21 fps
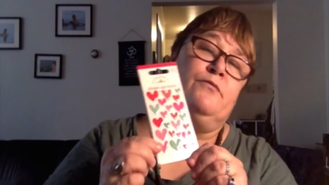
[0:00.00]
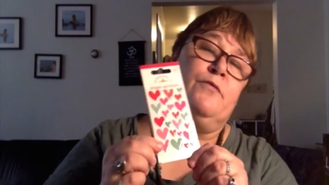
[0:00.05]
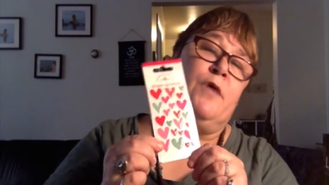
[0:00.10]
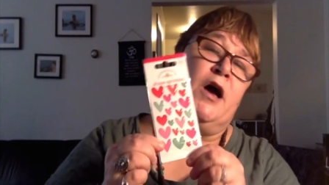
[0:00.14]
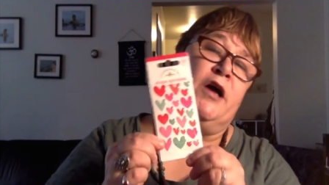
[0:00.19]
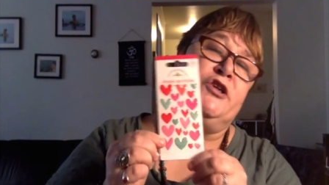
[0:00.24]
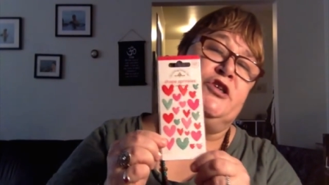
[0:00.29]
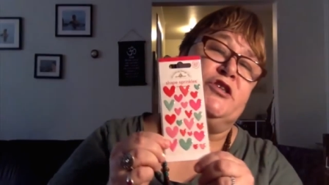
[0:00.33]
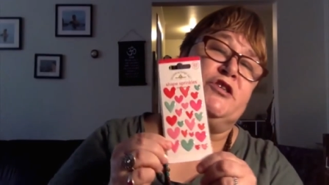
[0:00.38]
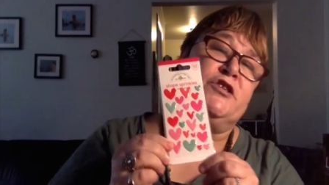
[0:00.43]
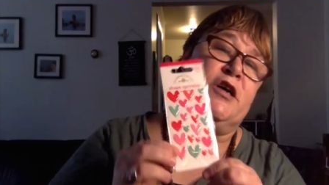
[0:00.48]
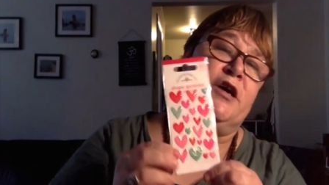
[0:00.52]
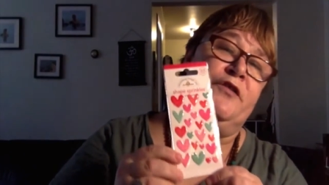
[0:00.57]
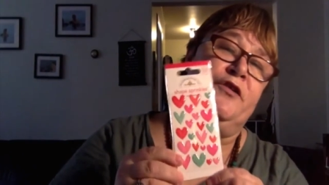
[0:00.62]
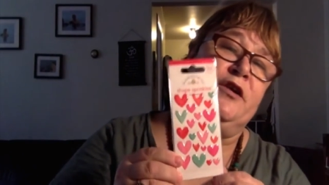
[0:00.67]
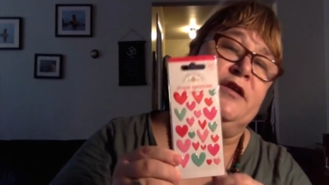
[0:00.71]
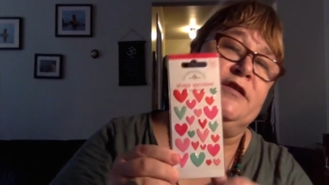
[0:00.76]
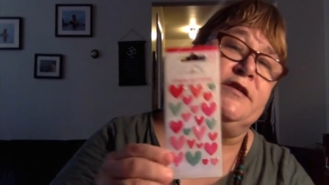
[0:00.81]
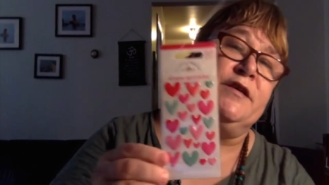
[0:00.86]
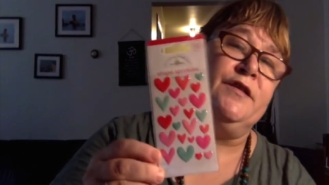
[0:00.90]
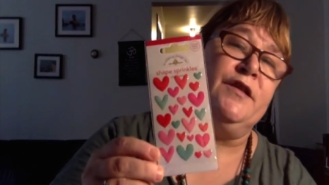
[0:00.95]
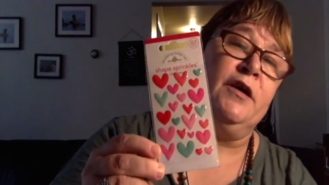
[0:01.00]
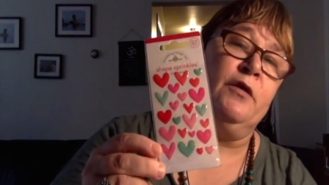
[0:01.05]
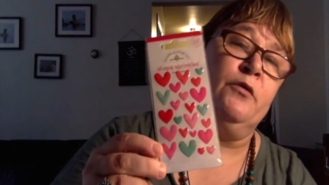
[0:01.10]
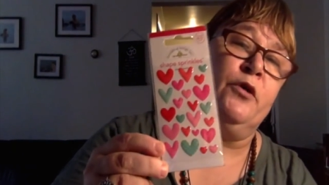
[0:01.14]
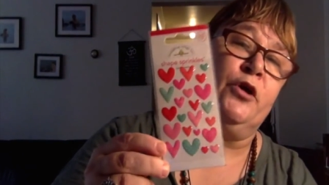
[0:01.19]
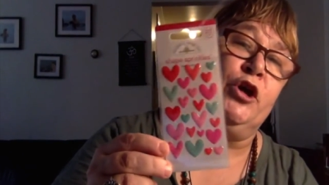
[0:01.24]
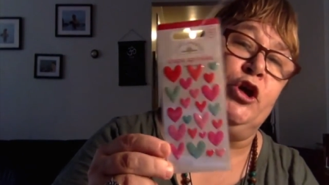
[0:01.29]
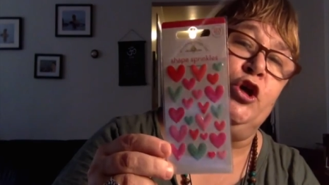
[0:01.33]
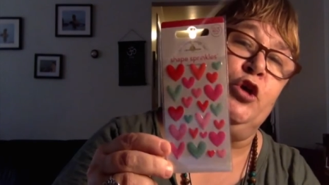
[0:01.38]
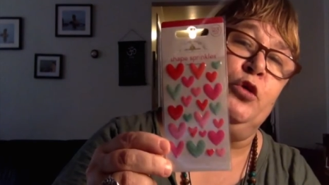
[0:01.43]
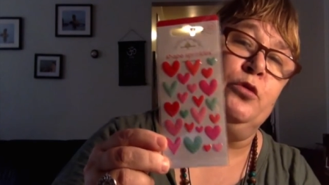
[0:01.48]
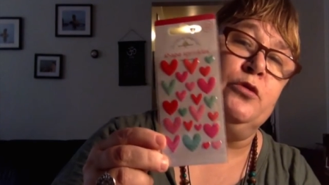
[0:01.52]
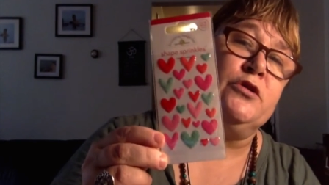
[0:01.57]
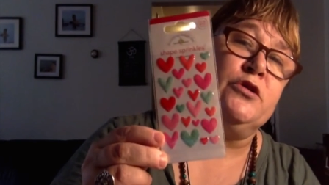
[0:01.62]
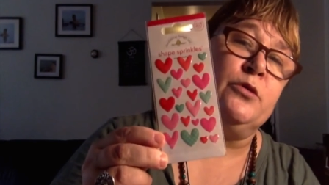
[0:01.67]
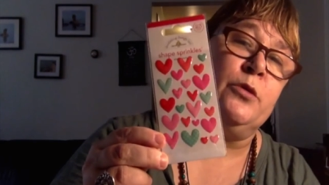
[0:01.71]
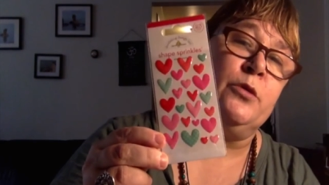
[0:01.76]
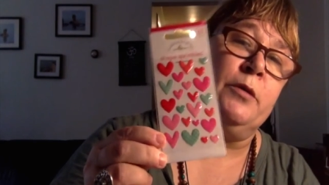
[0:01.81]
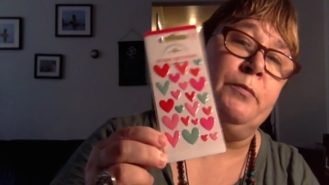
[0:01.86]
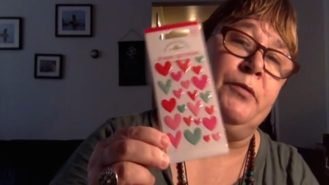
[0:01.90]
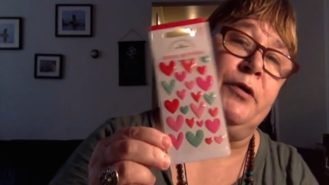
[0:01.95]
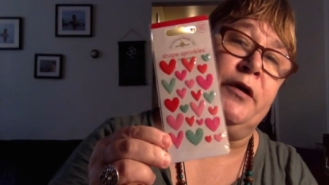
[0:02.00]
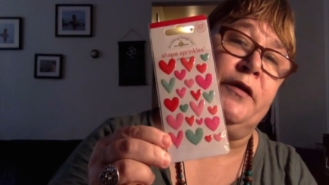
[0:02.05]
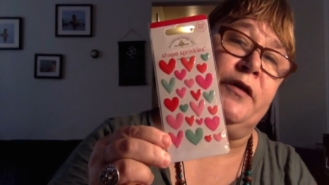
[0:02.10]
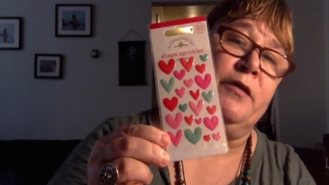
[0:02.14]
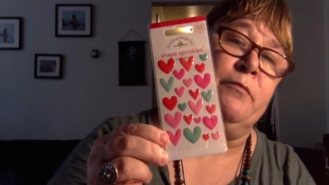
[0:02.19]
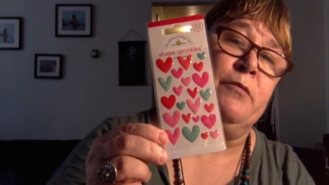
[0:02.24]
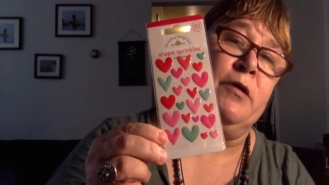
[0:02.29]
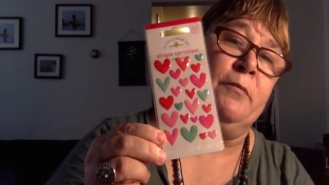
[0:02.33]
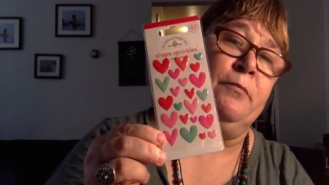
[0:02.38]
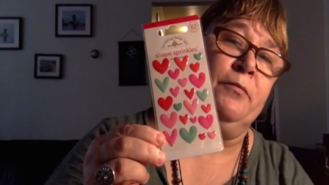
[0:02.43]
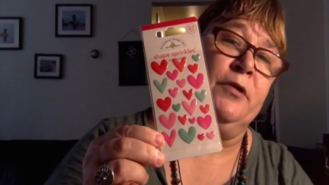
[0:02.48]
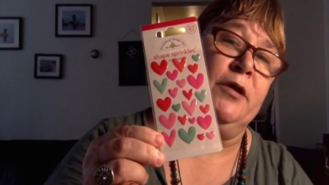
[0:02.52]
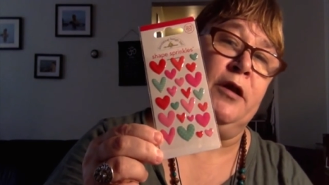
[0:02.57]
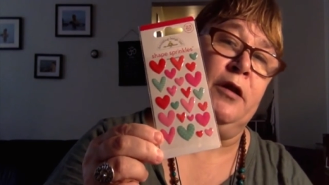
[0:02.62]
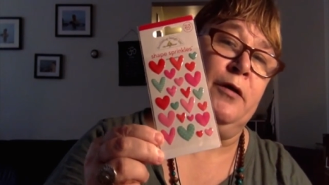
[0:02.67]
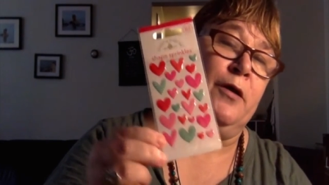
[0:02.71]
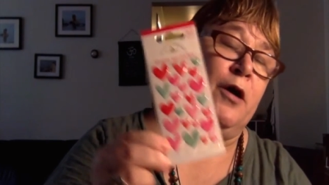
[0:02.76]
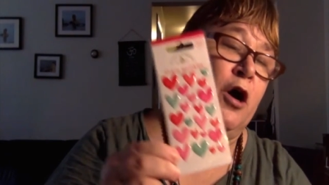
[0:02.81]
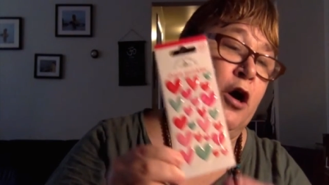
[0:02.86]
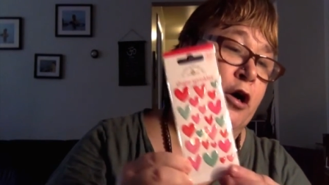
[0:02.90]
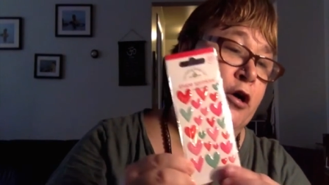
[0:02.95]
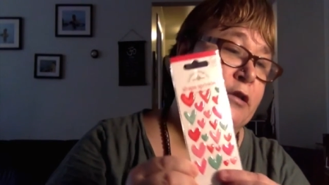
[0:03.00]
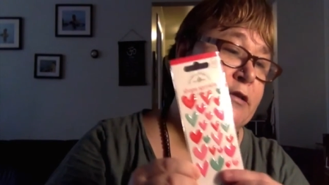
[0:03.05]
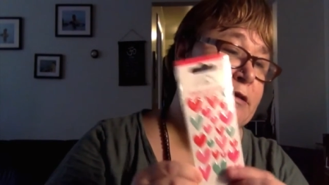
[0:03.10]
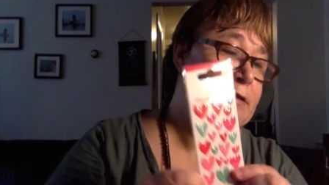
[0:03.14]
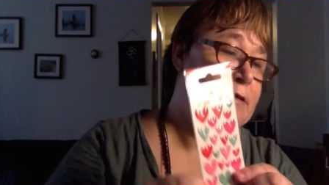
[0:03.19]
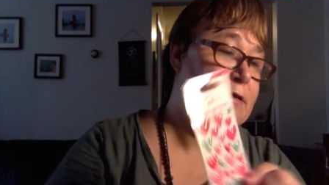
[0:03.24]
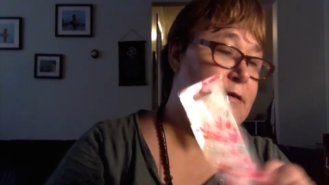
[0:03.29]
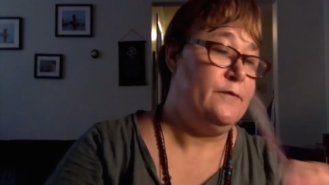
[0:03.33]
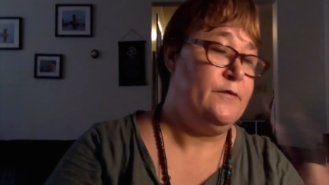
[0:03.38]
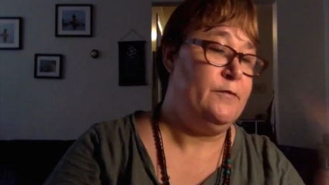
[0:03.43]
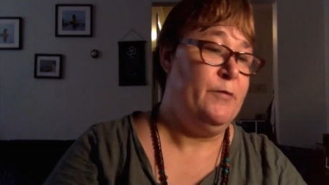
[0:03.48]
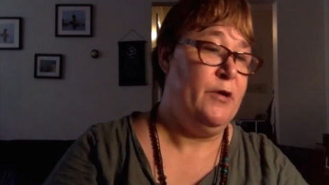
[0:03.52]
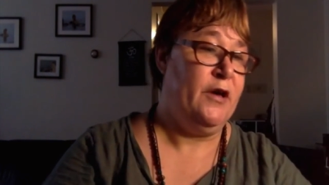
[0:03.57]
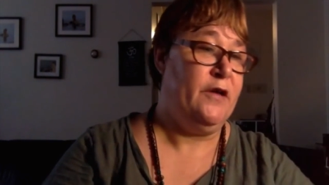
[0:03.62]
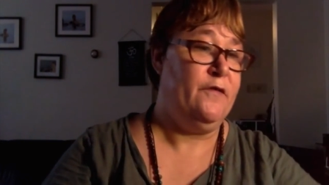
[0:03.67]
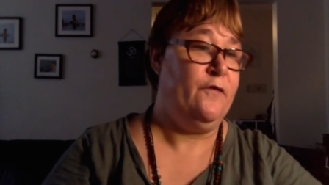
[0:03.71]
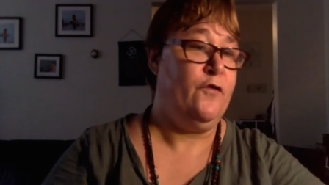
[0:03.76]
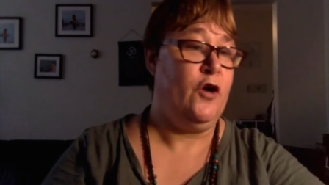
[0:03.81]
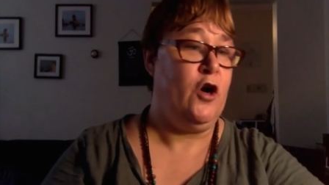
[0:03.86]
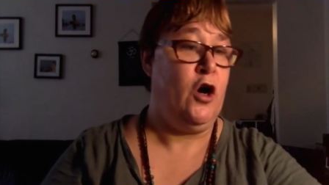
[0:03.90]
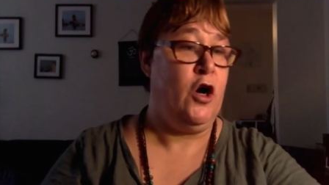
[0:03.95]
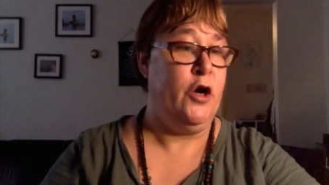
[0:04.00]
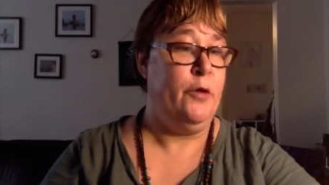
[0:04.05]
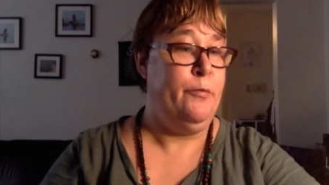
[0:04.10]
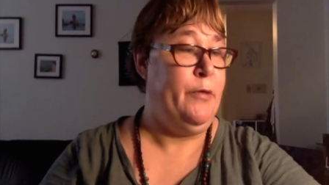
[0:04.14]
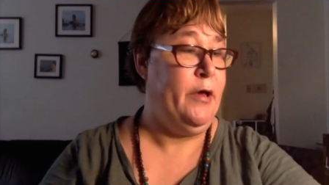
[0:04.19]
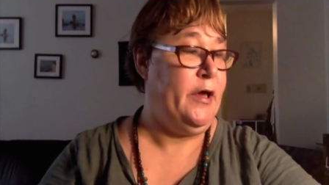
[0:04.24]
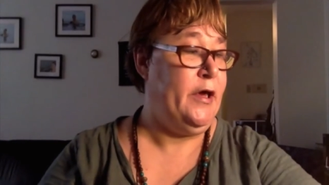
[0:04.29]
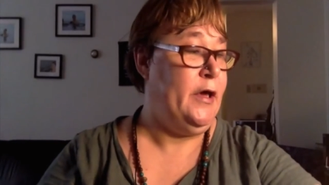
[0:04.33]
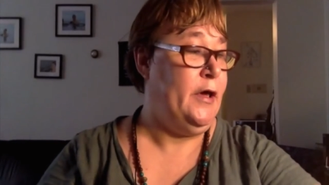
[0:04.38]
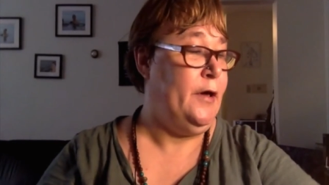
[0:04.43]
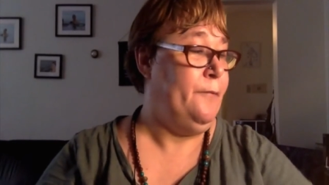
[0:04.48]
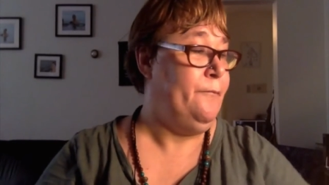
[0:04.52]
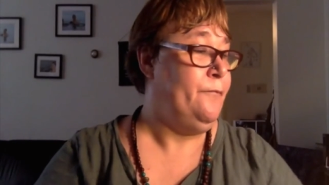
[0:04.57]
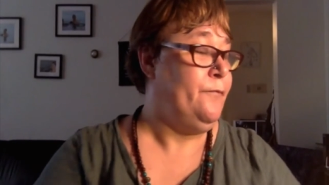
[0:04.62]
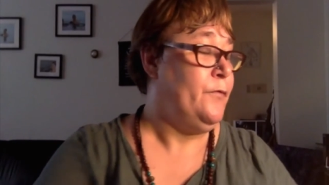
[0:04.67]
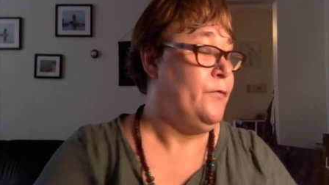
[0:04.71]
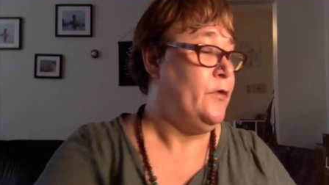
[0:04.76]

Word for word: I just saw these and they were cute, so I picked them up, little hearts to make for card making.